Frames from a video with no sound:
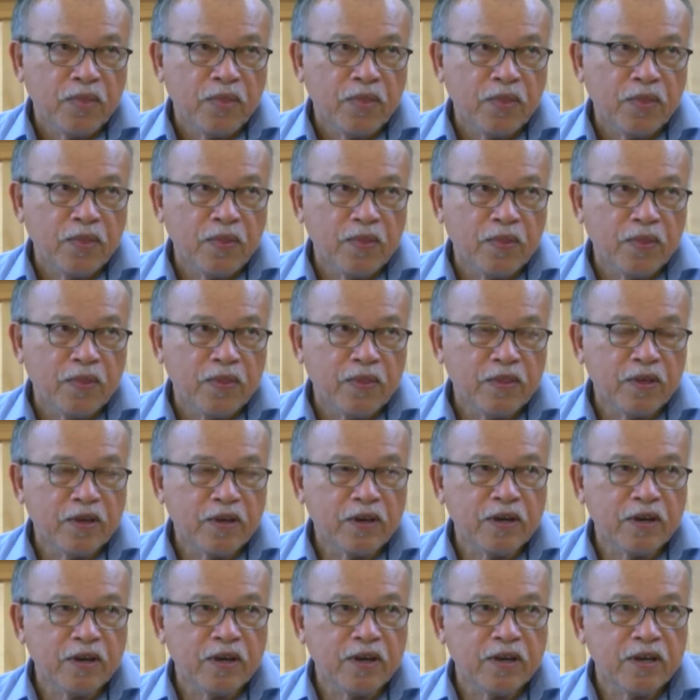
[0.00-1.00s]
mm,
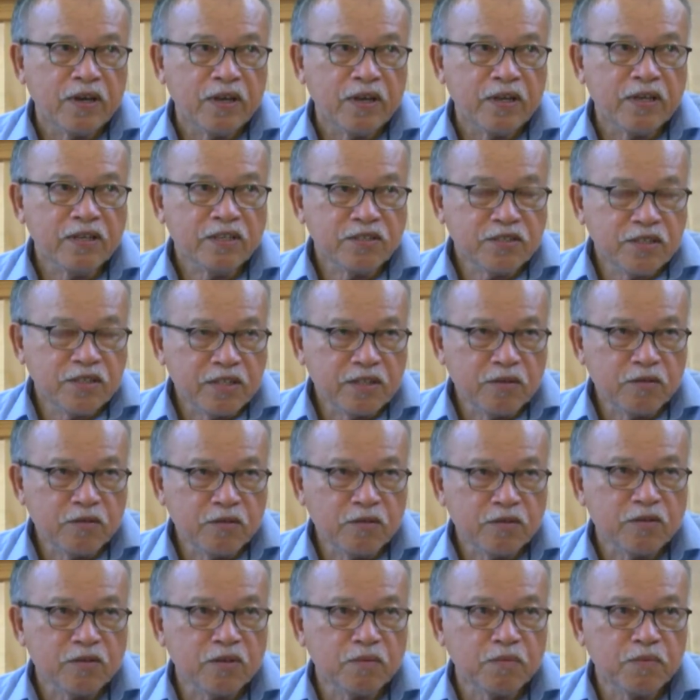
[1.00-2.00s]
the
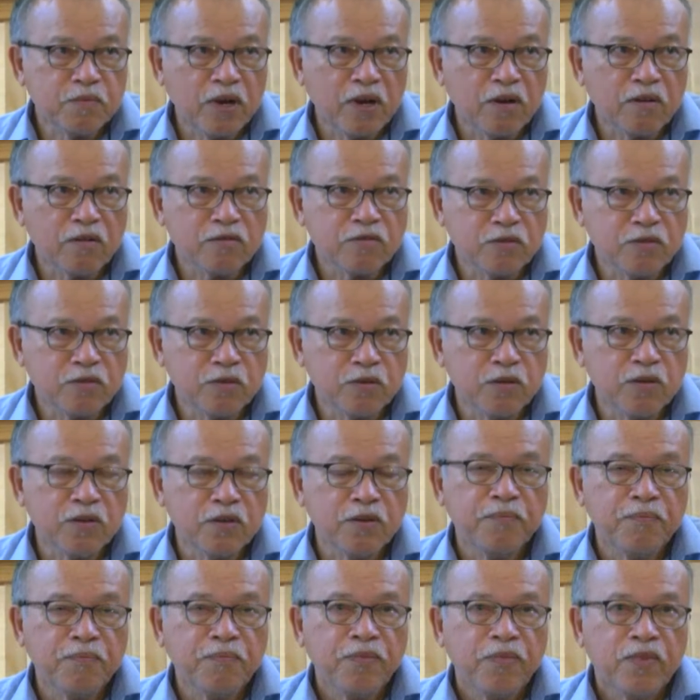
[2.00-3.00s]
institute, but also
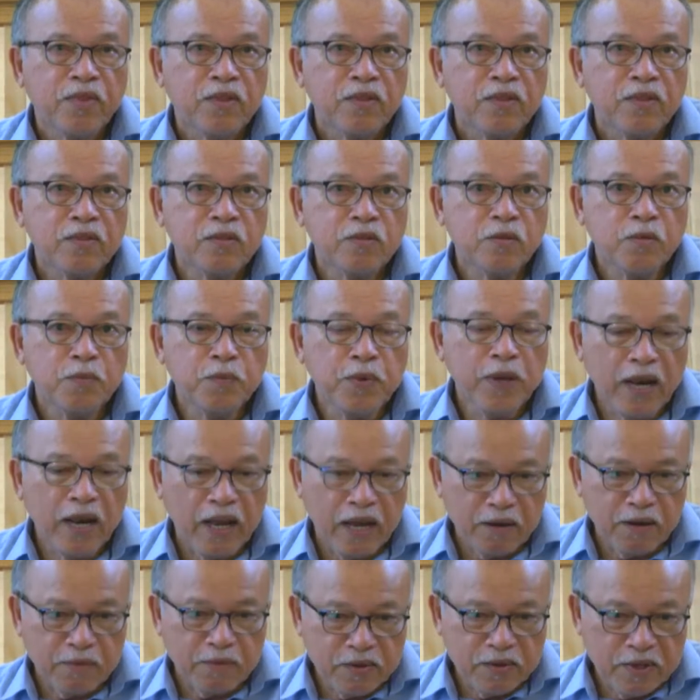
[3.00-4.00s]
to build
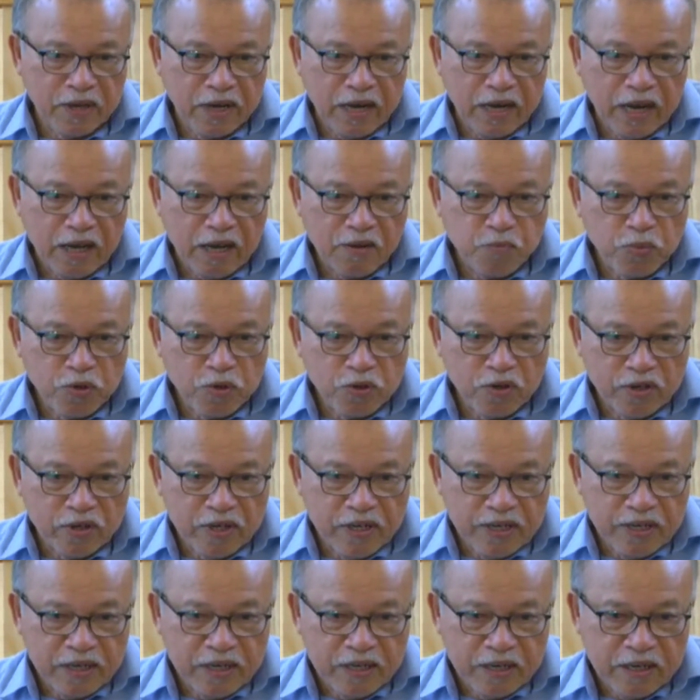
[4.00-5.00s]
up the
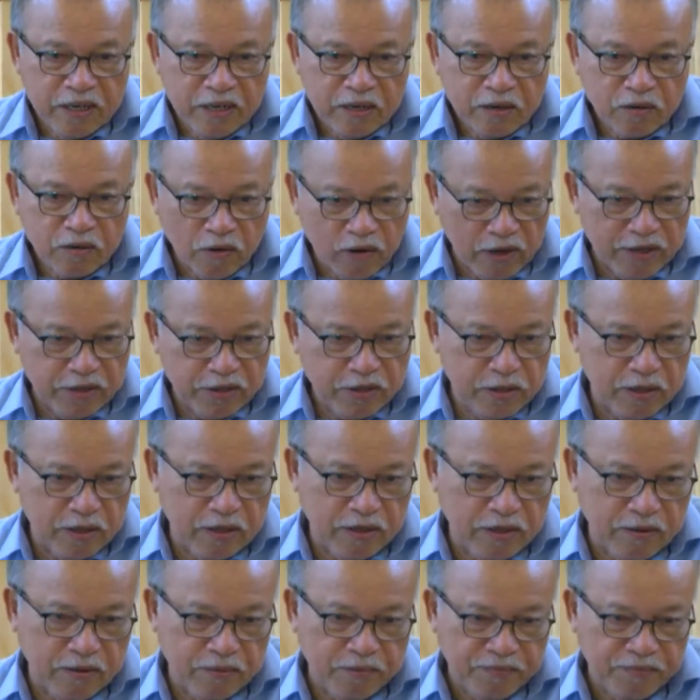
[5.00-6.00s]
library collection.